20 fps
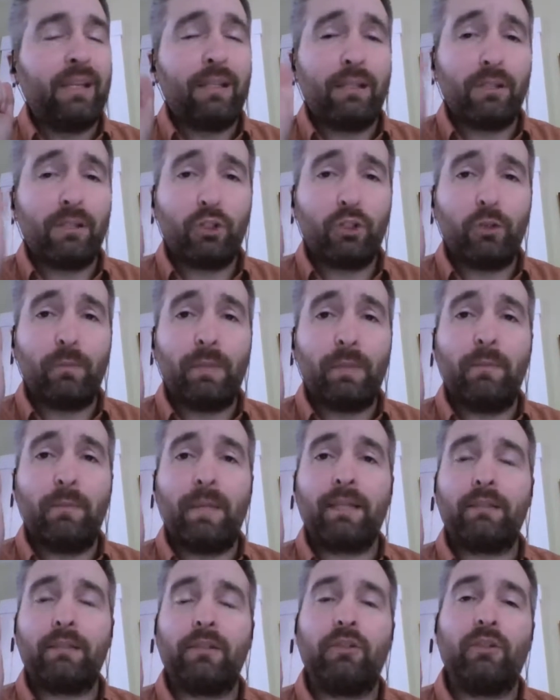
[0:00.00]
Shoot me a
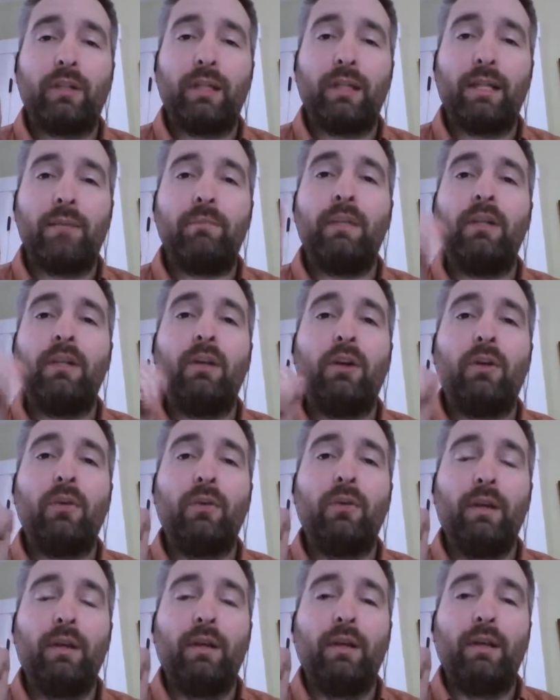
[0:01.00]
message and let me
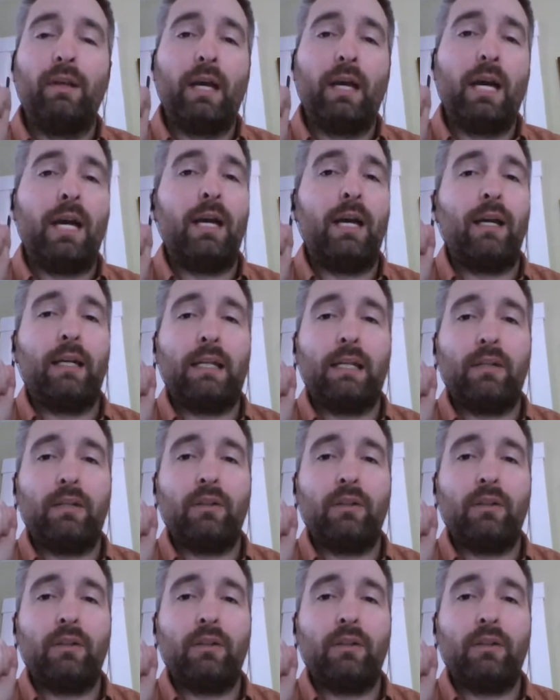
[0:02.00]
know. Again,